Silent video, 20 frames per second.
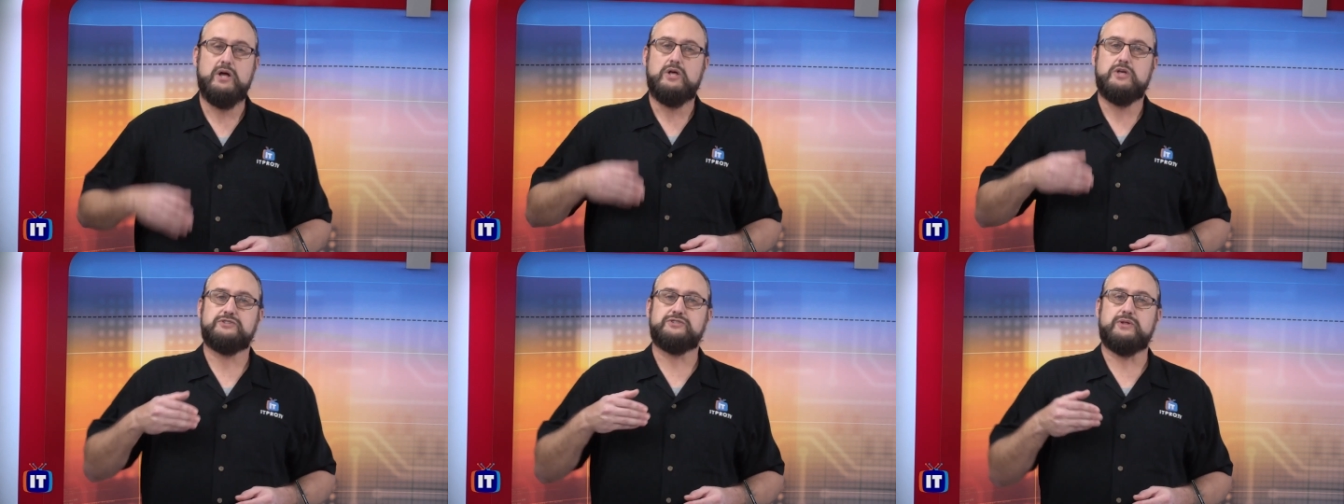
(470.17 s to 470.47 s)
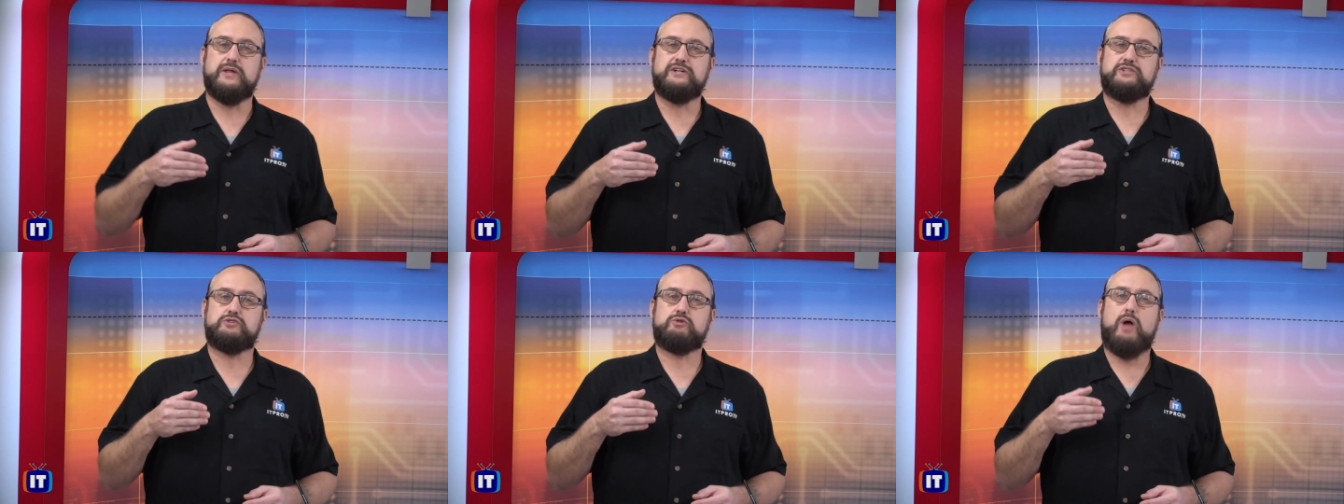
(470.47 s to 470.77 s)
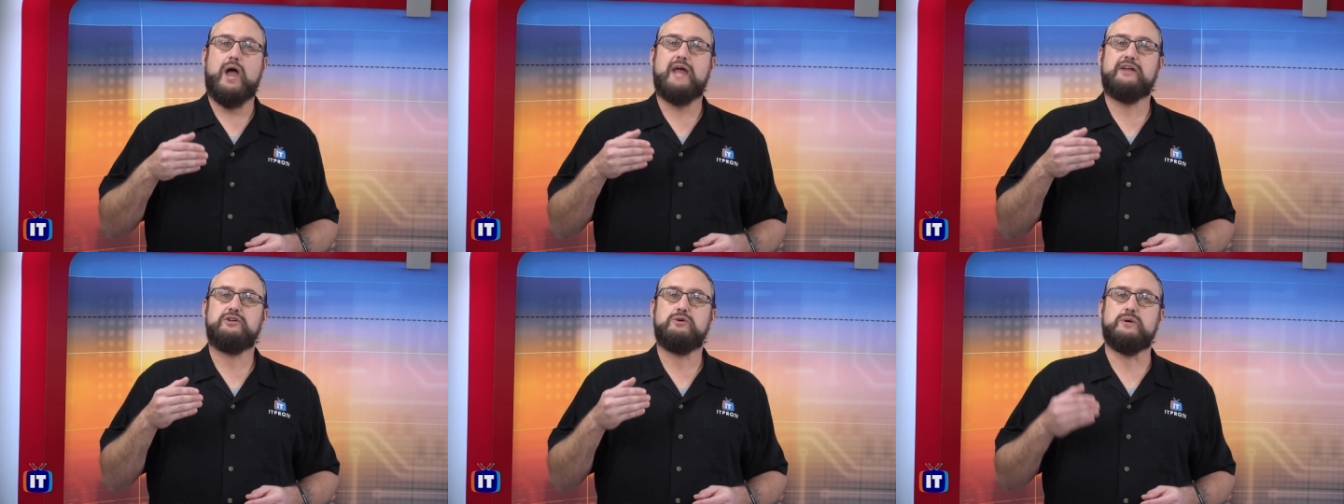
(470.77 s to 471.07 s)
So they
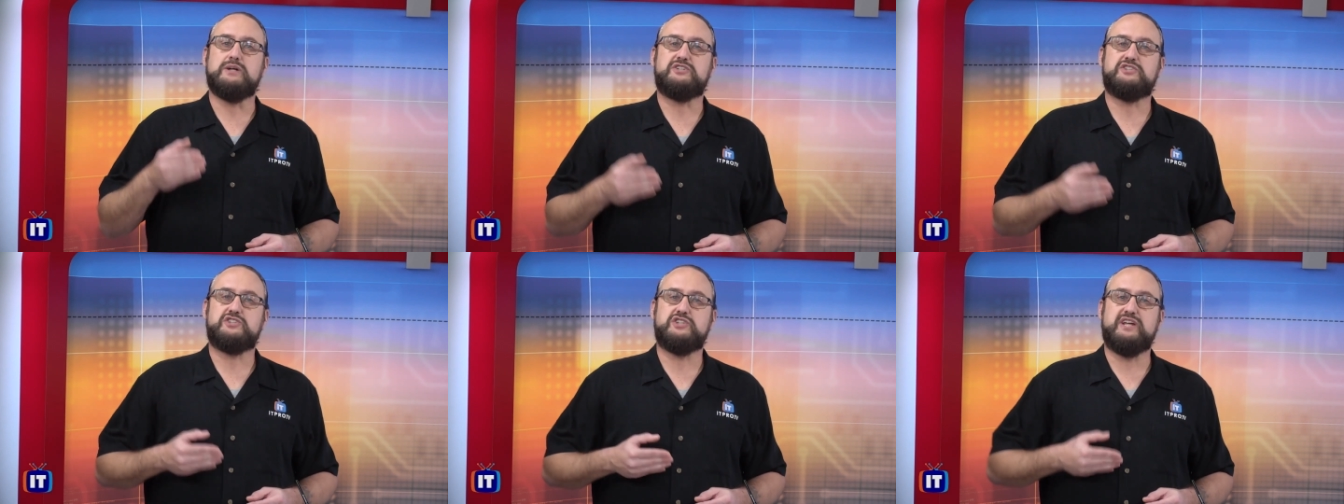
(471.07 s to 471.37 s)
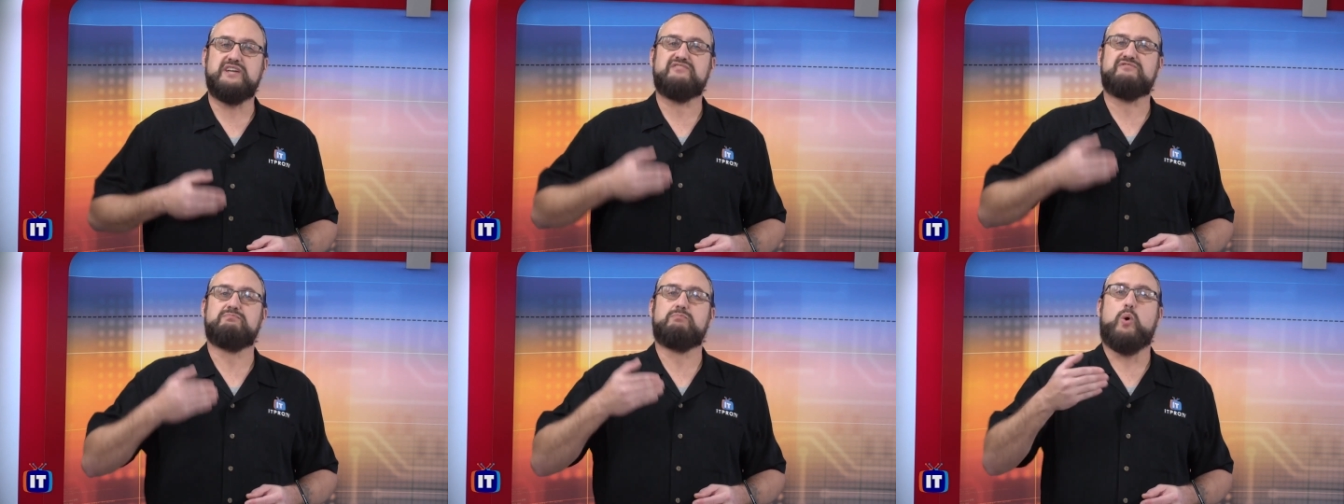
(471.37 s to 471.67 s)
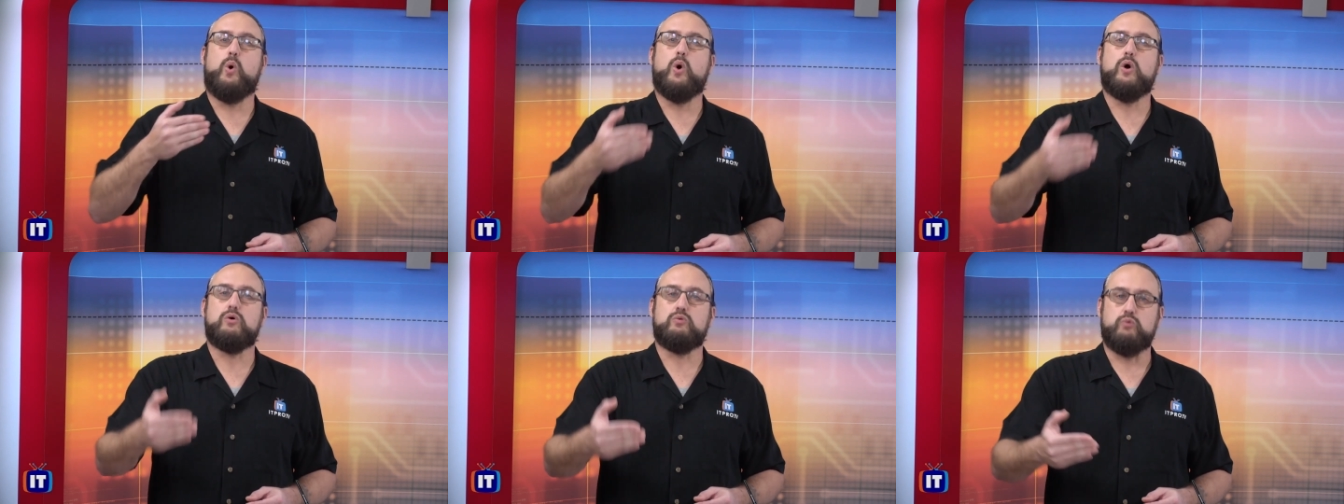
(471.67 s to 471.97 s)
try to achieve
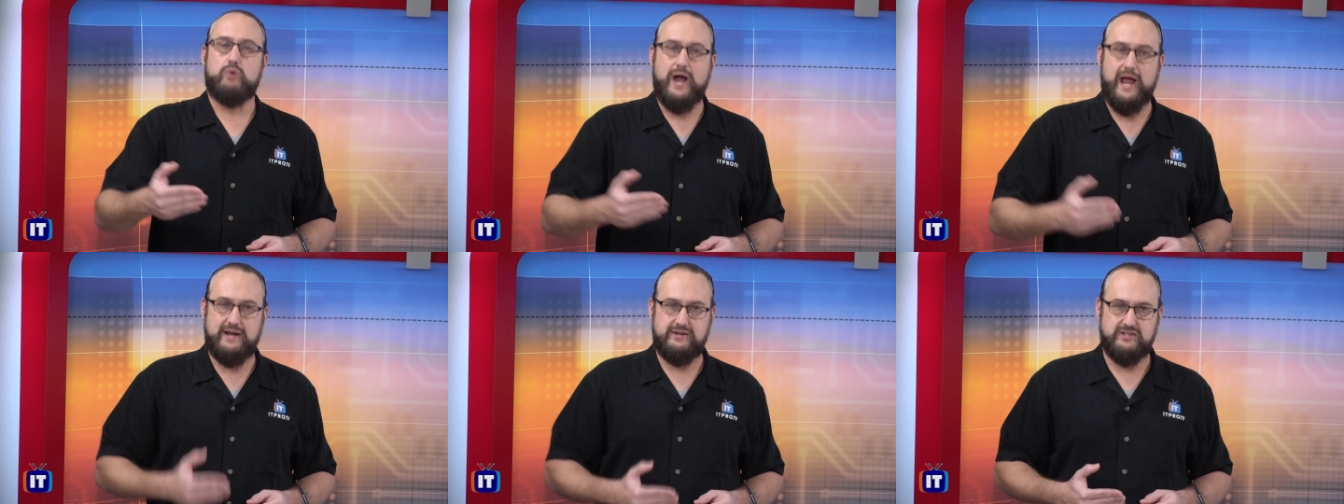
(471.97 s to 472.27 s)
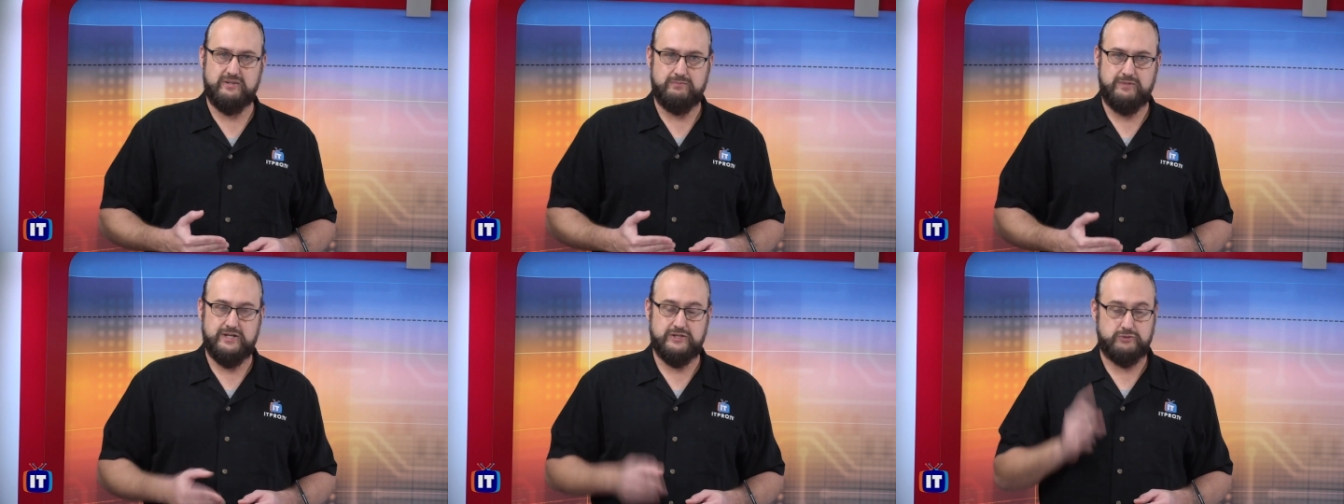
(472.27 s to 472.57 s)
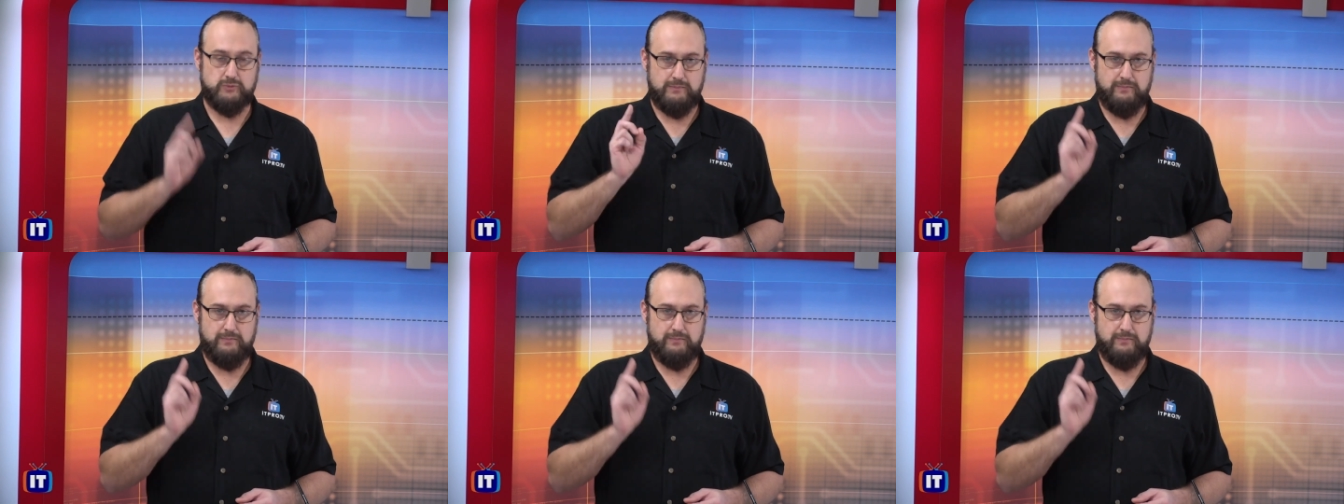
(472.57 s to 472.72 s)
more randomness.